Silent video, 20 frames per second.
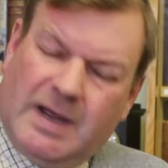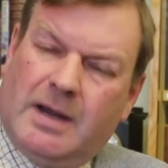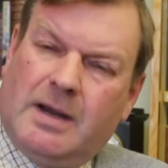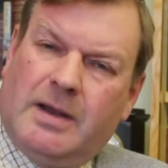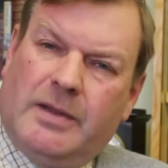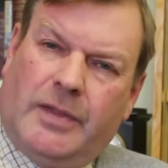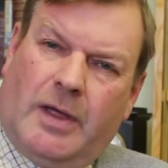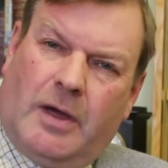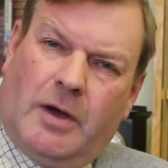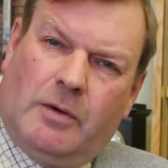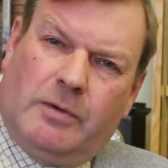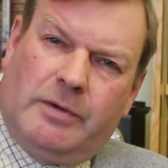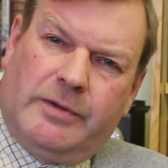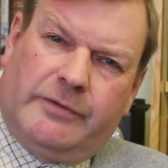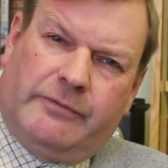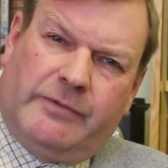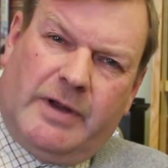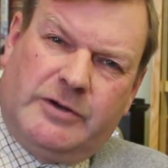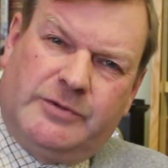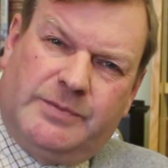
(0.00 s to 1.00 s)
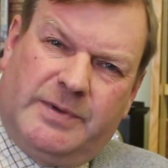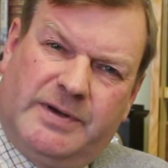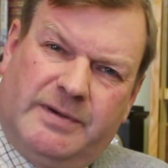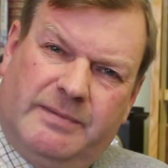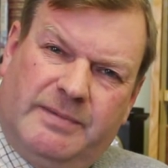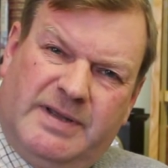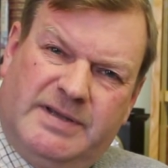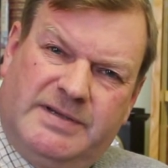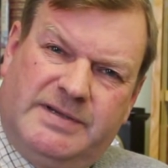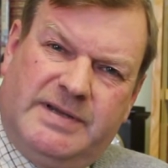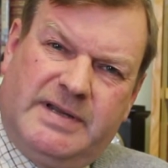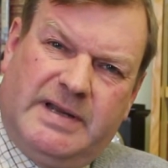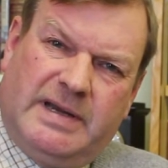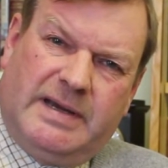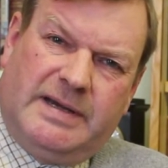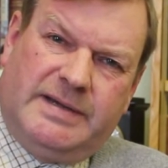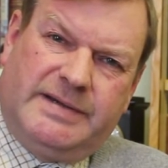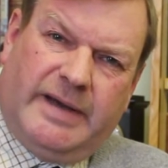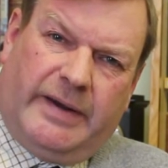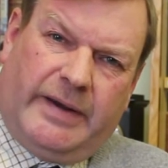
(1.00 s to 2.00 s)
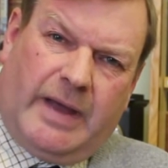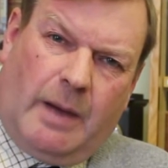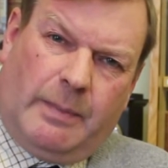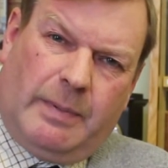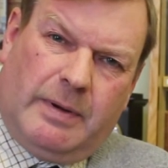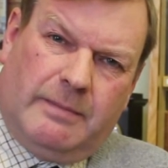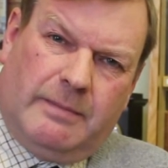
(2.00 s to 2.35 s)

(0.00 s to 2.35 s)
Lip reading: The whole of the regiment is nearly done up.